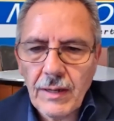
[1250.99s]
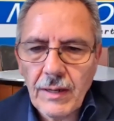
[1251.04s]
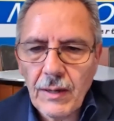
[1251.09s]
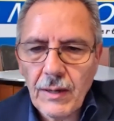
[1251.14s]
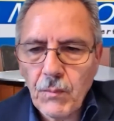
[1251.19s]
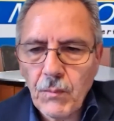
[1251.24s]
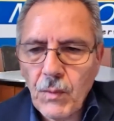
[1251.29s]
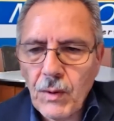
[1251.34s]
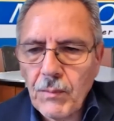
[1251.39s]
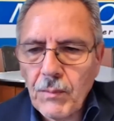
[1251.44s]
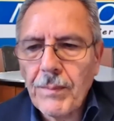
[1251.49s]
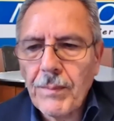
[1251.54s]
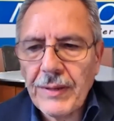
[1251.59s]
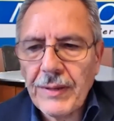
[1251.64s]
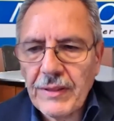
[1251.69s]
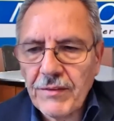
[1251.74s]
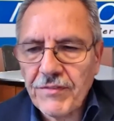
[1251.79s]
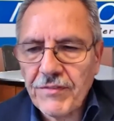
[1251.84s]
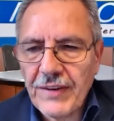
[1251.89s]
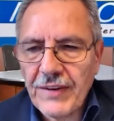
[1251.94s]
Uh, what would be
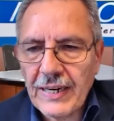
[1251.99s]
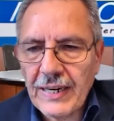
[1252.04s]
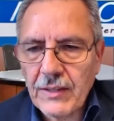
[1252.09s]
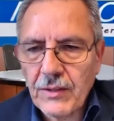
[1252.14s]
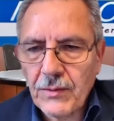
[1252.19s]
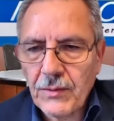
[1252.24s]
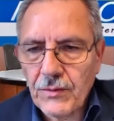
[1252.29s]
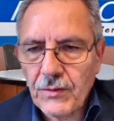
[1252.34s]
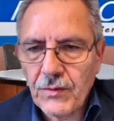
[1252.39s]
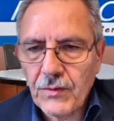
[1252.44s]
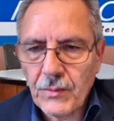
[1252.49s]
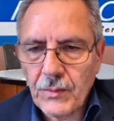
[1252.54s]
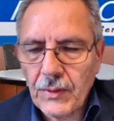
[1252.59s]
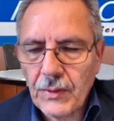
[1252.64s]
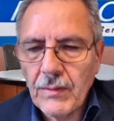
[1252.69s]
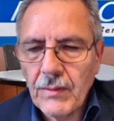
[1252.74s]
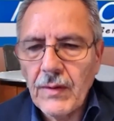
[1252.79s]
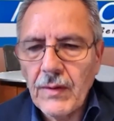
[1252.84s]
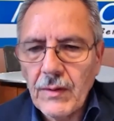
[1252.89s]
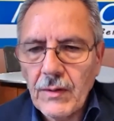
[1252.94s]
the factors or
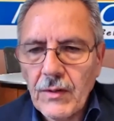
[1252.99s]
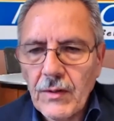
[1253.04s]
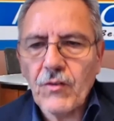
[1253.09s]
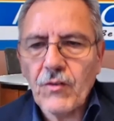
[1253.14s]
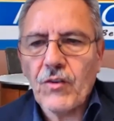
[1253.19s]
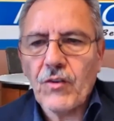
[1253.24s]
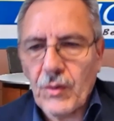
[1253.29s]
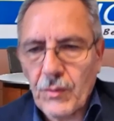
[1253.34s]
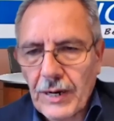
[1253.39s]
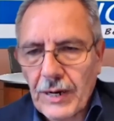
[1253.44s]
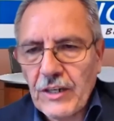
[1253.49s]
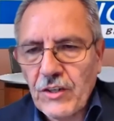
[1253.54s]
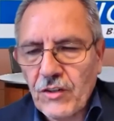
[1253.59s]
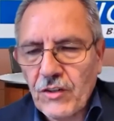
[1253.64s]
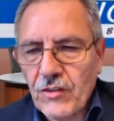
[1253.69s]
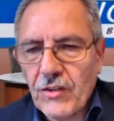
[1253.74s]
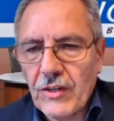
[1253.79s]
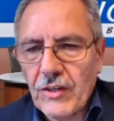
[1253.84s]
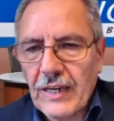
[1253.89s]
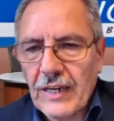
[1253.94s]
consideration
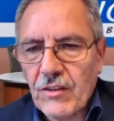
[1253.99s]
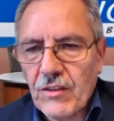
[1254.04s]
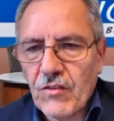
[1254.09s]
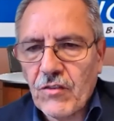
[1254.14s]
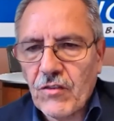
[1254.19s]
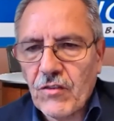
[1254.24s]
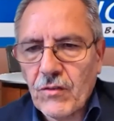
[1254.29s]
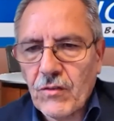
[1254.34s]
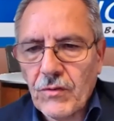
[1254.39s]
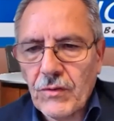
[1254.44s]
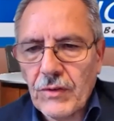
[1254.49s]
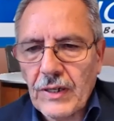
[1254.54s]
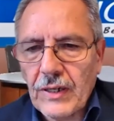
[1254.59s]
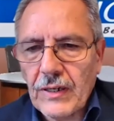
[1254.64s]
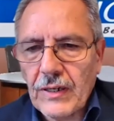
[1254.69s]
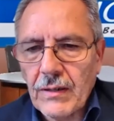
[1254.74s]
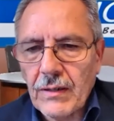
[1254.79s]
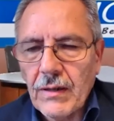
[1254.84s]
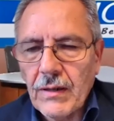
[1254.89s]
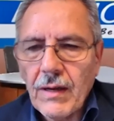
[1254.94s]
to get
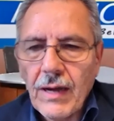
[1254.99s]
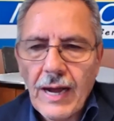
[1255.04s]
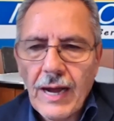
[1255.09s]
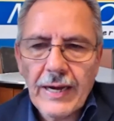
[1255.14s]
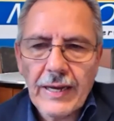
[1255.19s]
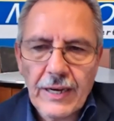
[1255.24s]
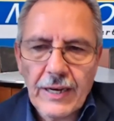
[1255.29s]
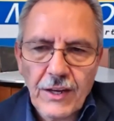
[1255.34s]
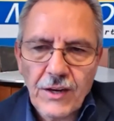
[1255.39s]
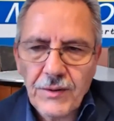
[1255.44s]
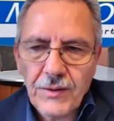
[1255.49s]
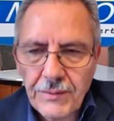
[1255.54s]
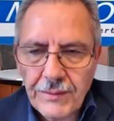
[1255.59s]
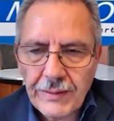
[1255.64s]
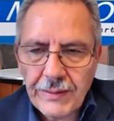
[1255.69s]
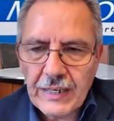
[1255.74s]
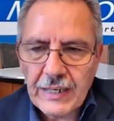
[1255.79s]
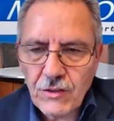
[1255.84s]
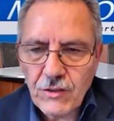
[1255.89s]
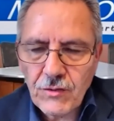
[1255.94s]
screened at a younger
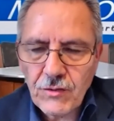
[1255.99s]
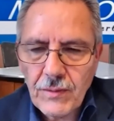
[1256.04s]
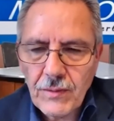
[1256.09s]
age?